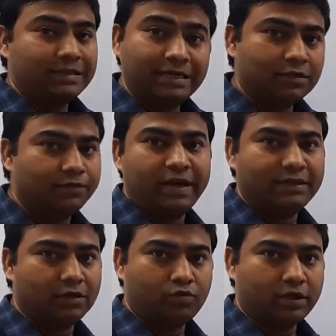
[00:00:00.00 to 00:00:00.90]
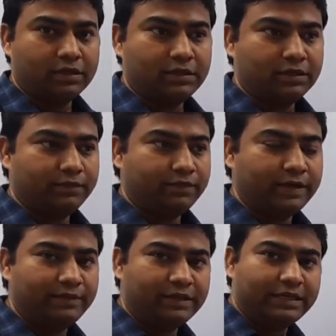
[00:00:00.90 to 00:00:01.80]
That is a vector quantity. When we